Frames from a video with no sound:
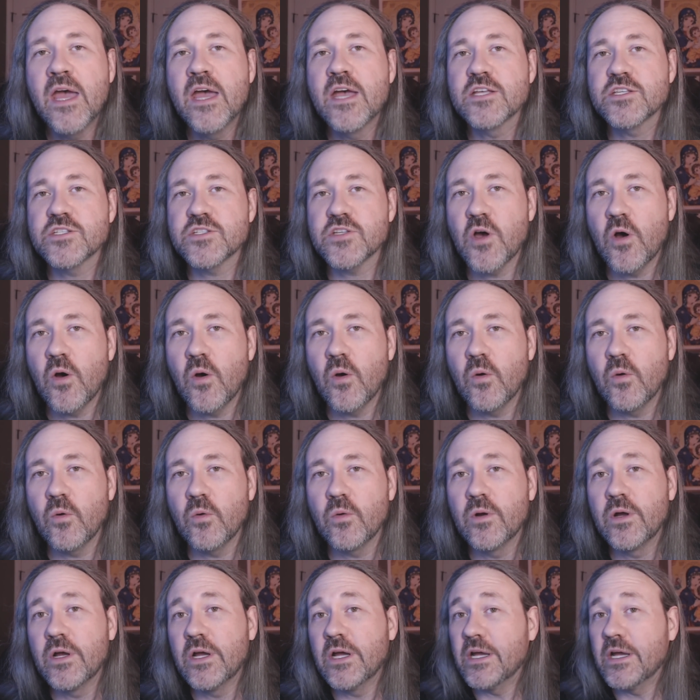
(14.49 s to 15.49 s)

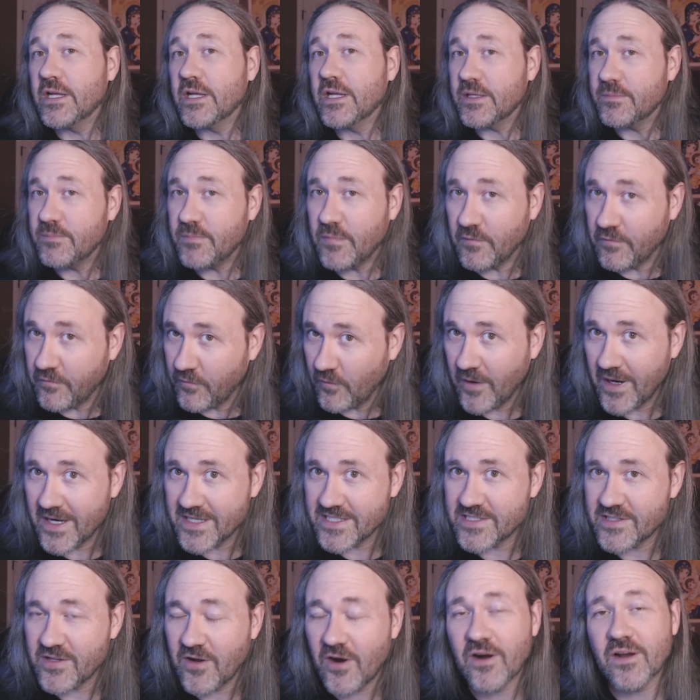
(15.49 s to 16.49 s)
So before I
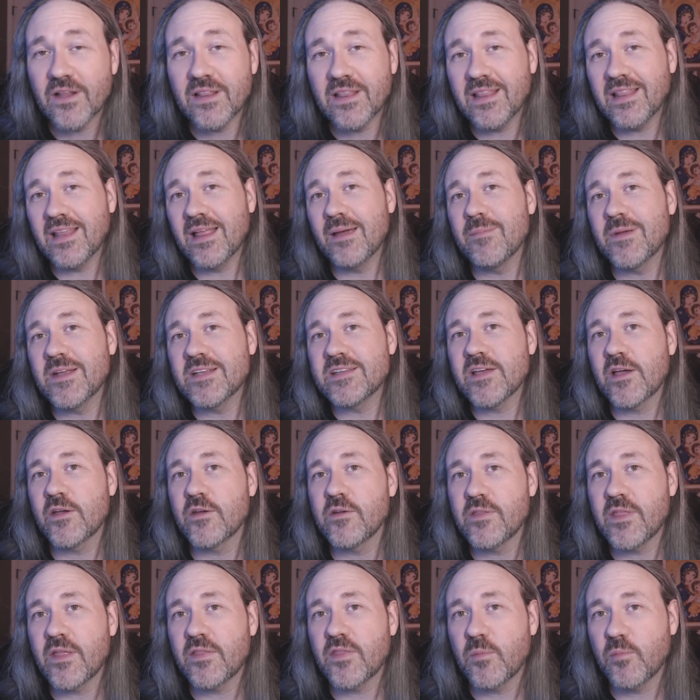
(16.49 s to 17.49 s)
start, let me tell
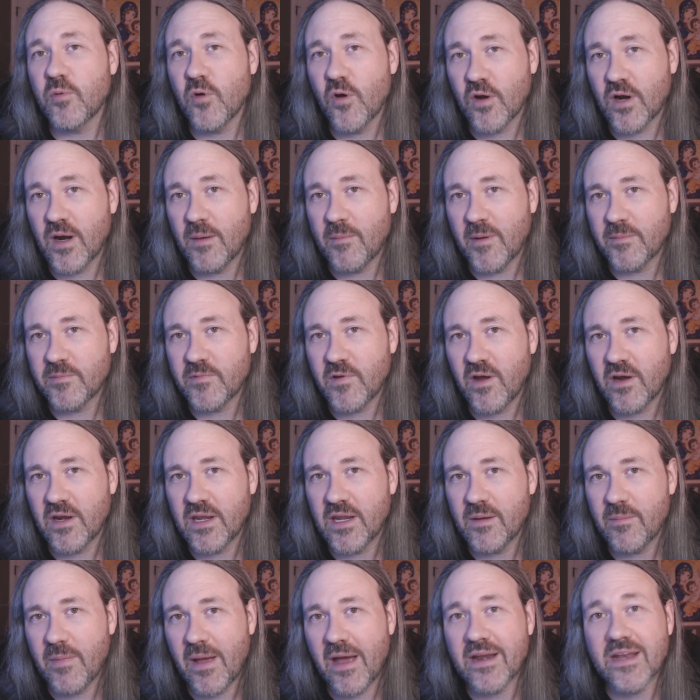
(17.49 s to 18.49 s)
you that the program I'm
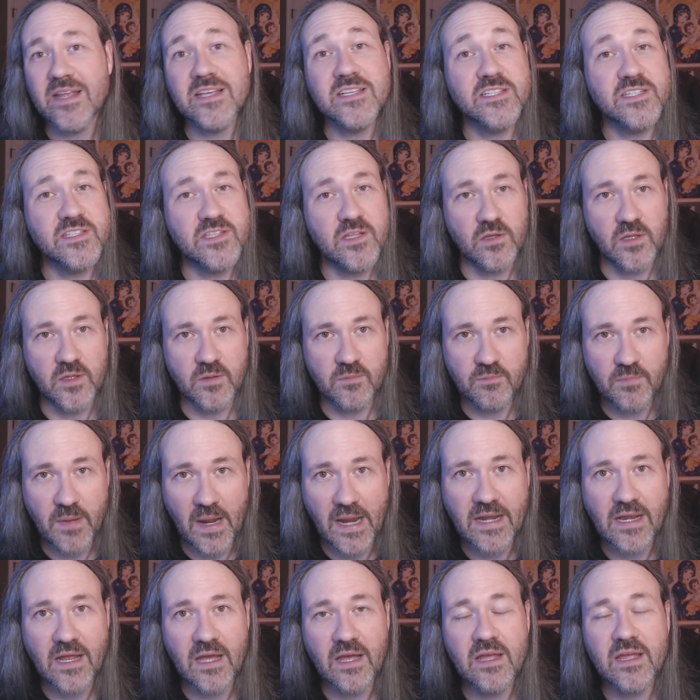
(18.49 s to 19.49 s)
talking about is still in
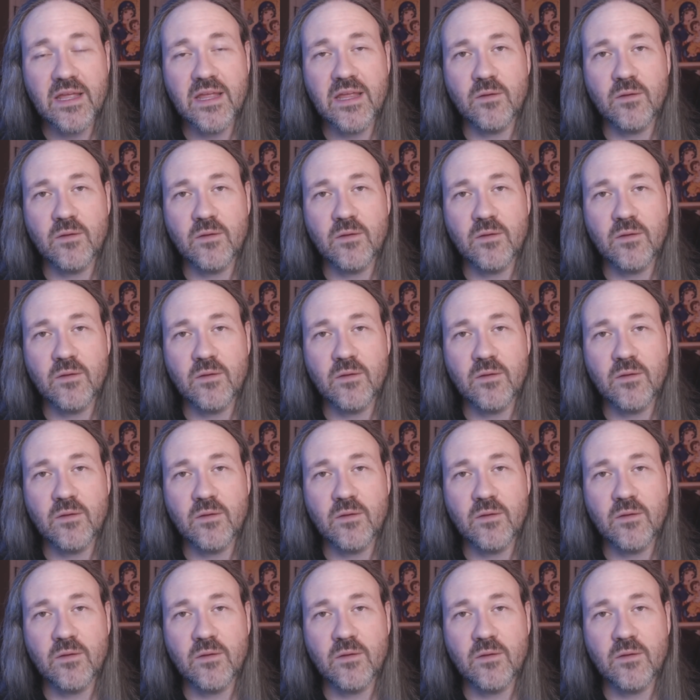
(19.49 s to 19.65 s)
beta.